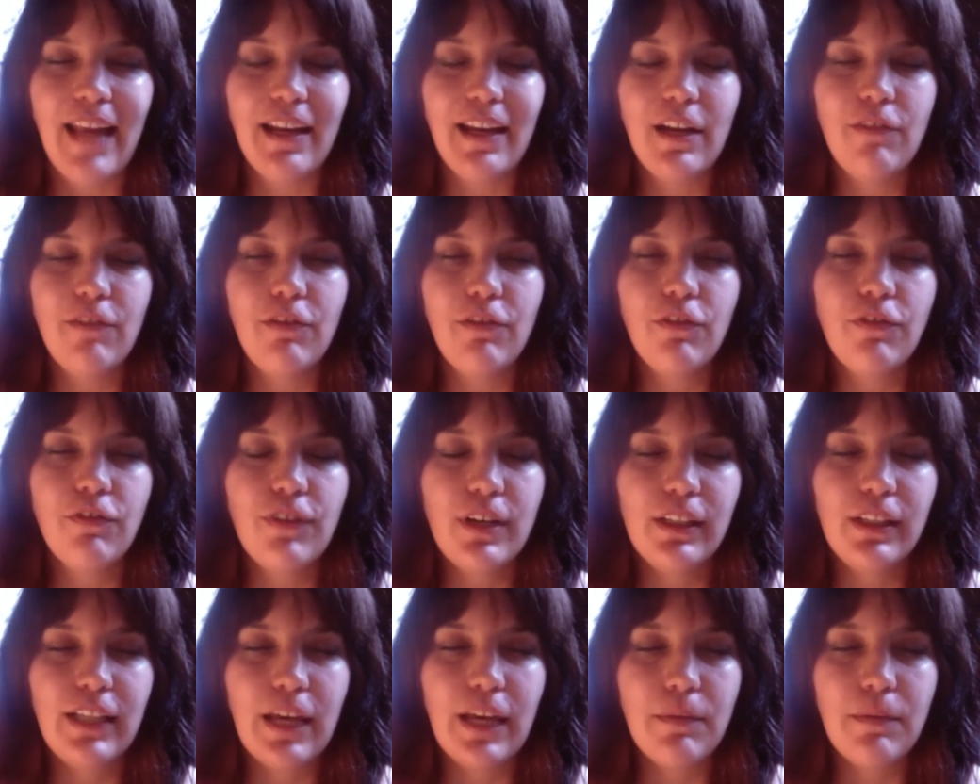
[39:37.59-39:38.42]
And if you
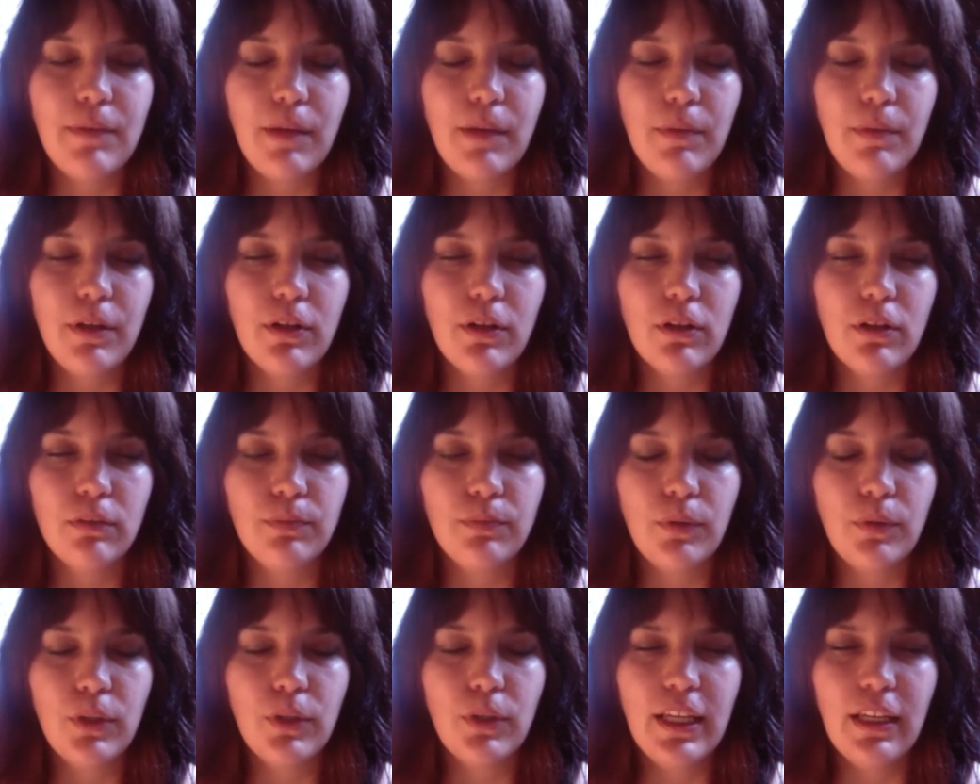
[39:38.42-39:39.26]
feel like maybe you're
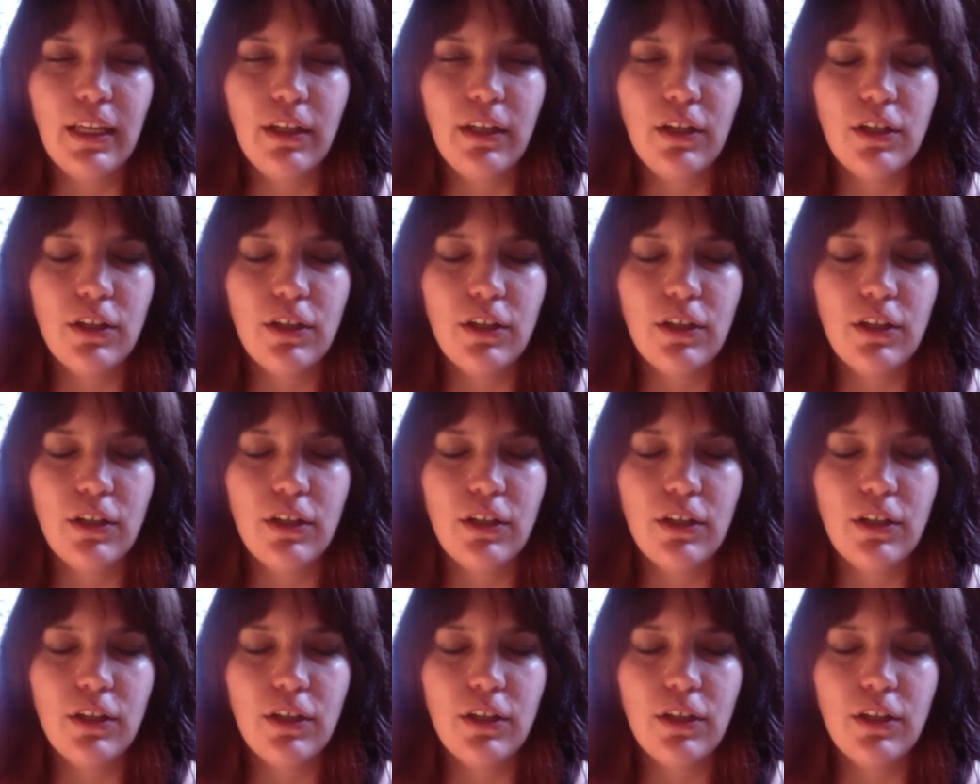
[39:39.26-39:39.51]
pulling in